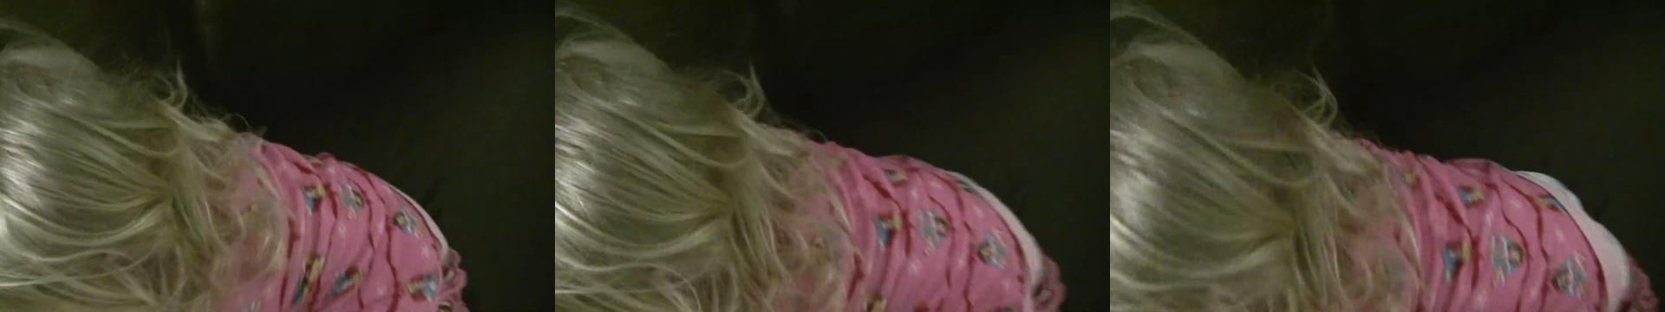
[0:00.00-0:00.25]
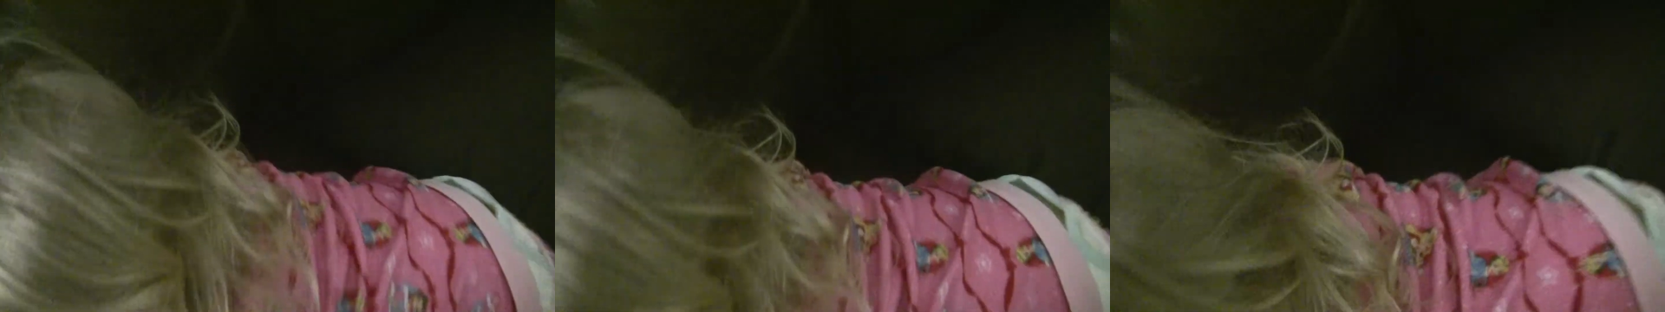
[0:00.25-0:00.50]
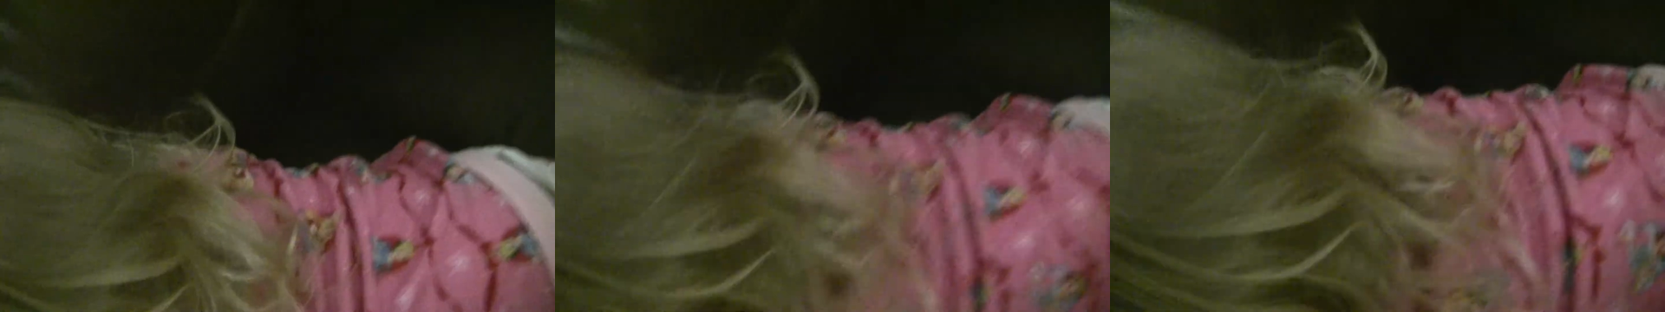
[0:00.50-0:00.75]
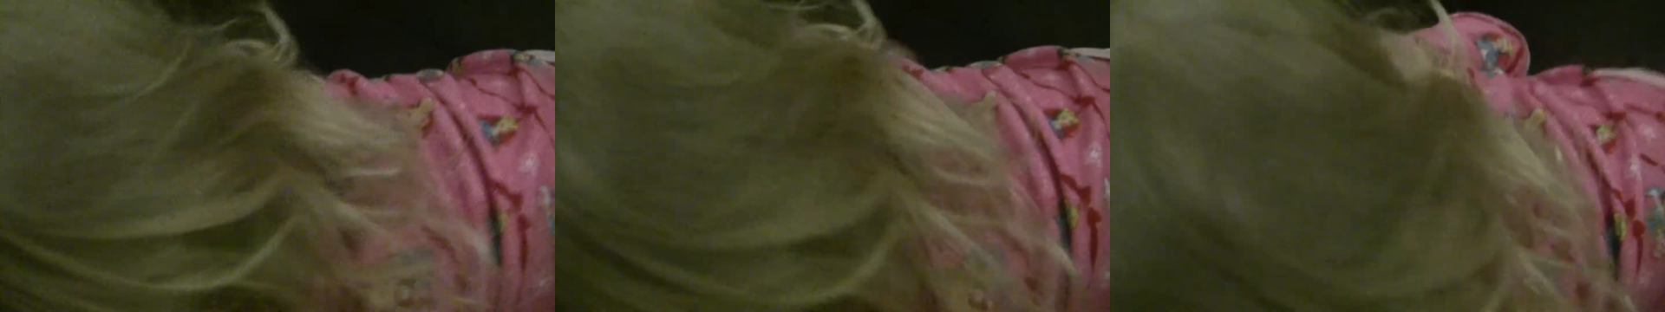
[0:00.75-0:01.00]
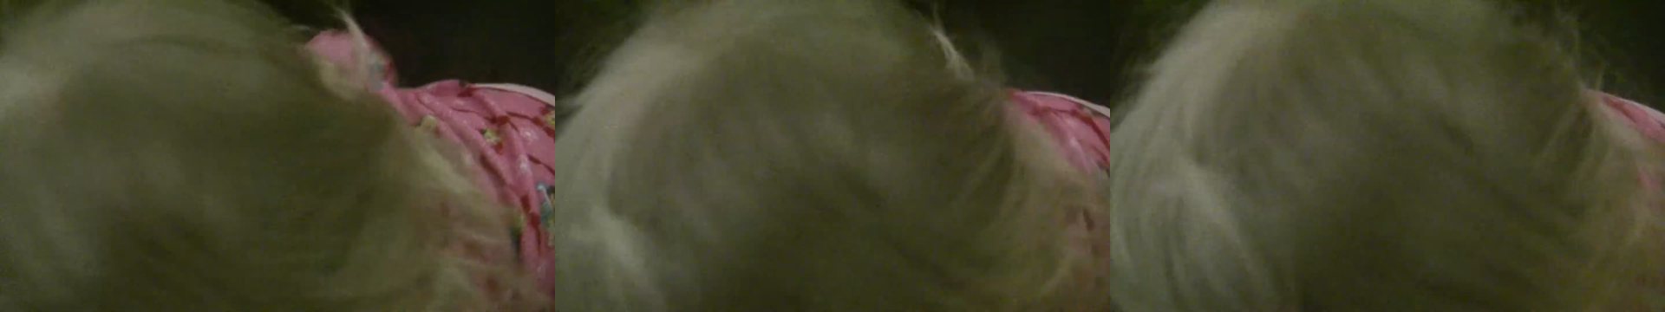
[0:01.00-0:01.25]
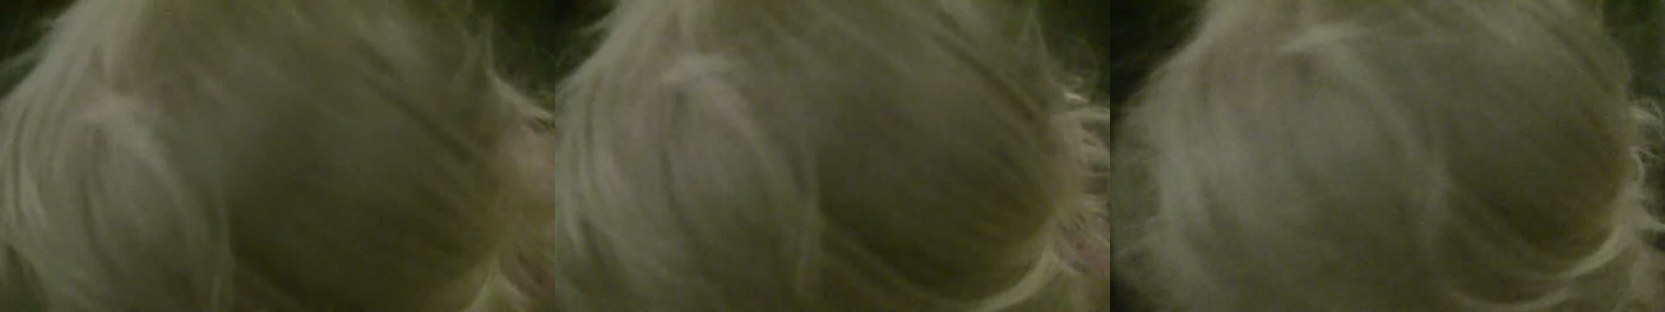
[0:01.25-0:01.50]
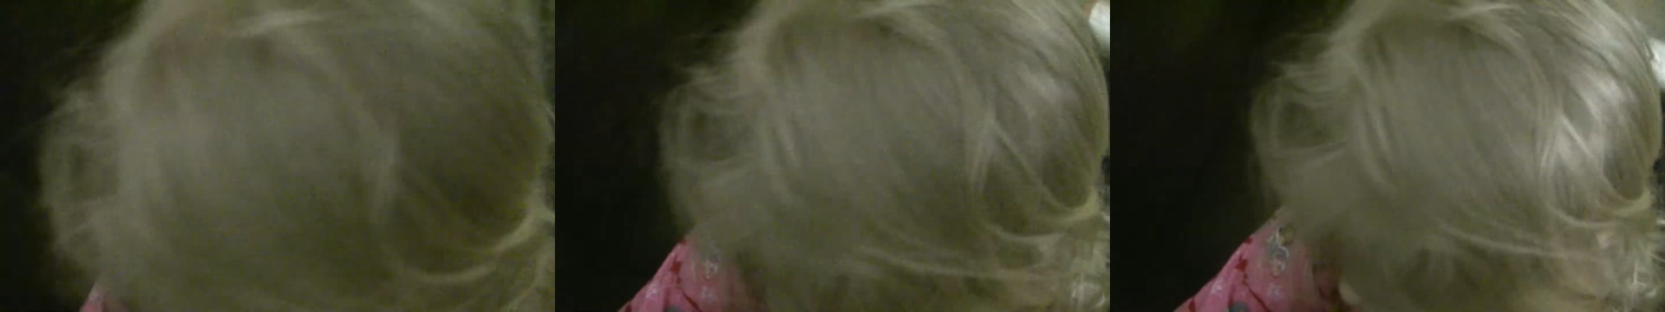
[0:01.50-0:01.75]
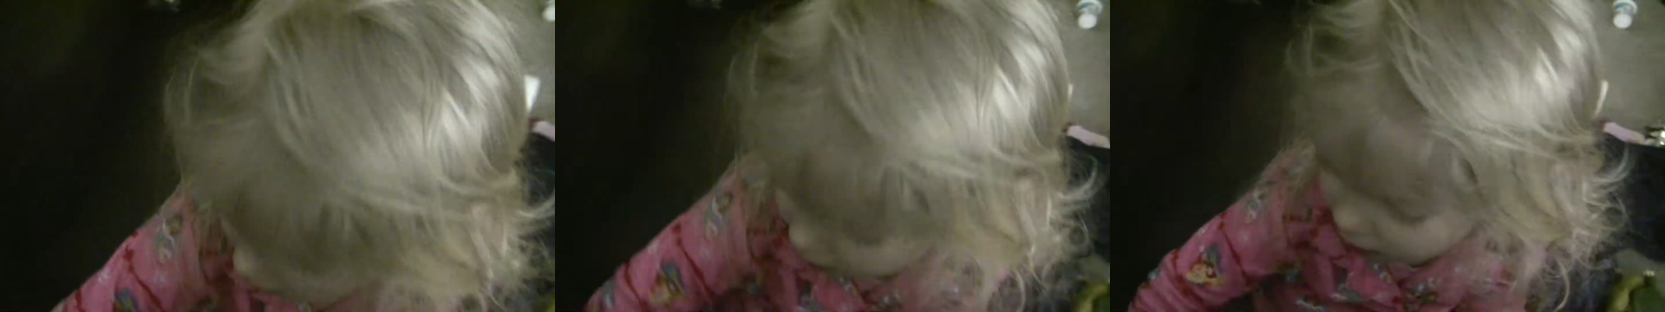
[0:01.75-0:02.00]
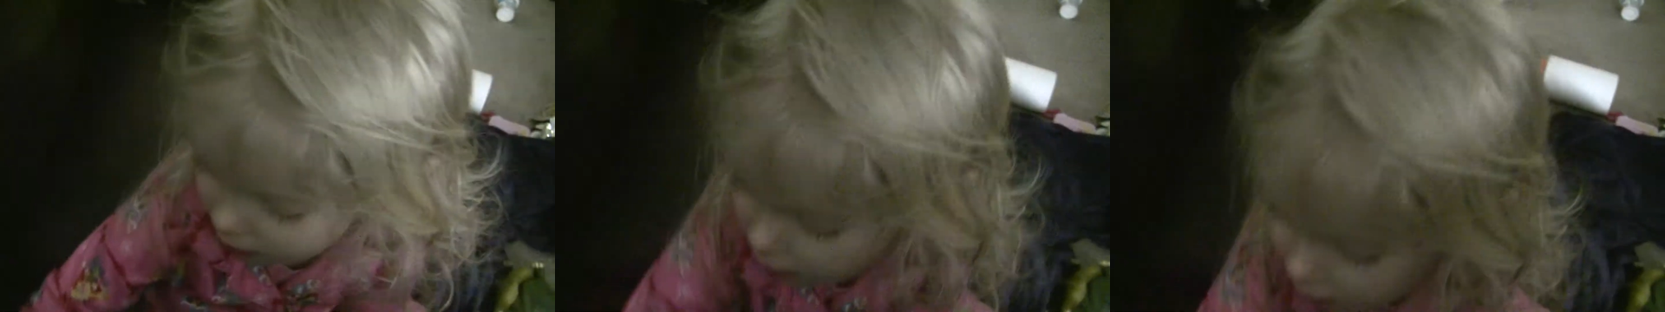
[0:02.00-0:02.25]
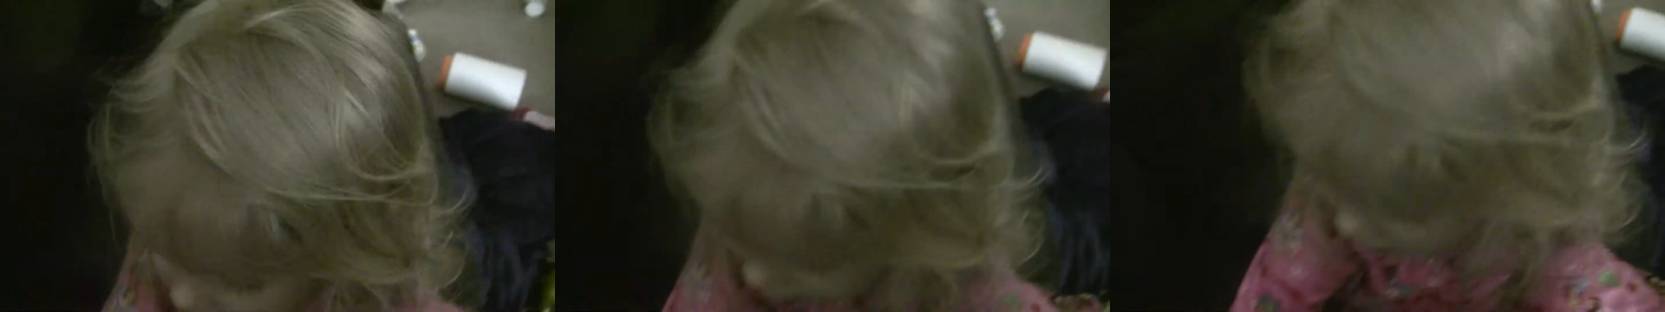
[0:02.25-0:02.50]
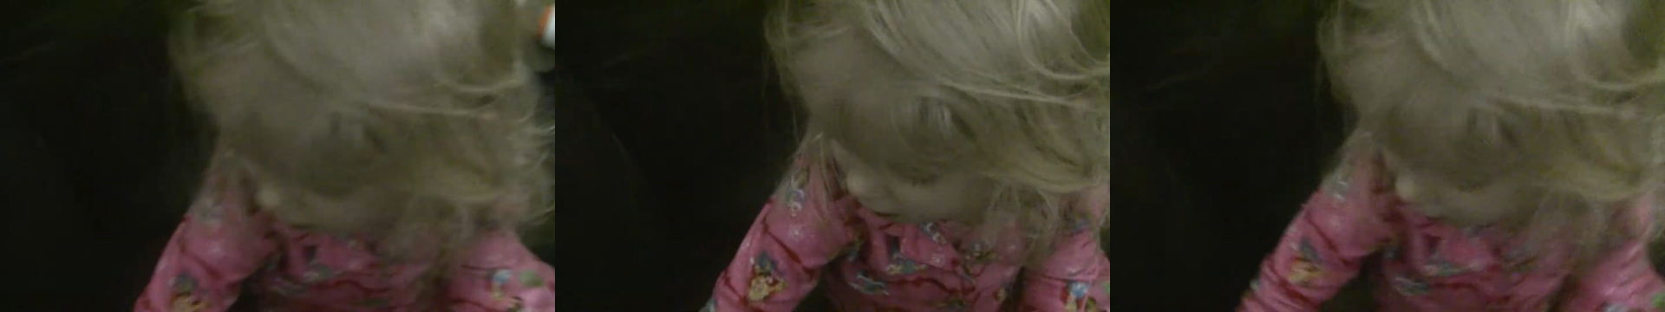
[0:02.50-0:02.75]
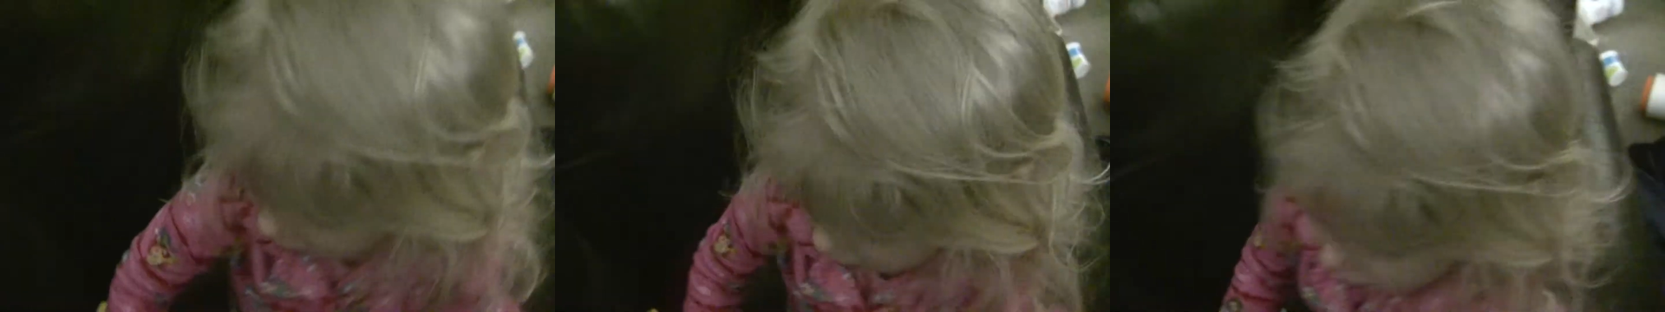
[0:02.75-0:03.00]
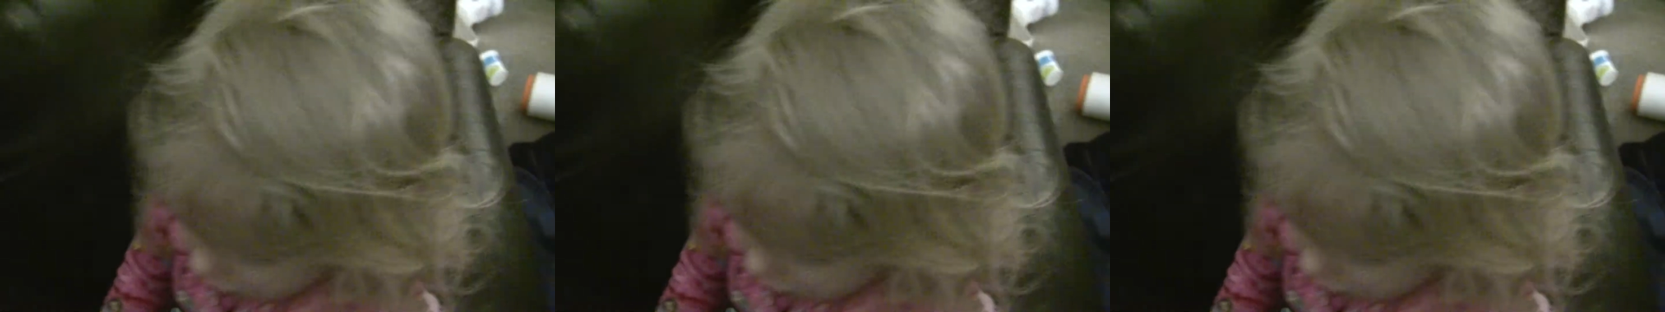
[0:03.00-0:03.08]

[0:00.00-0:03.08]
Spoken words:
Nobody's mouth can be seen.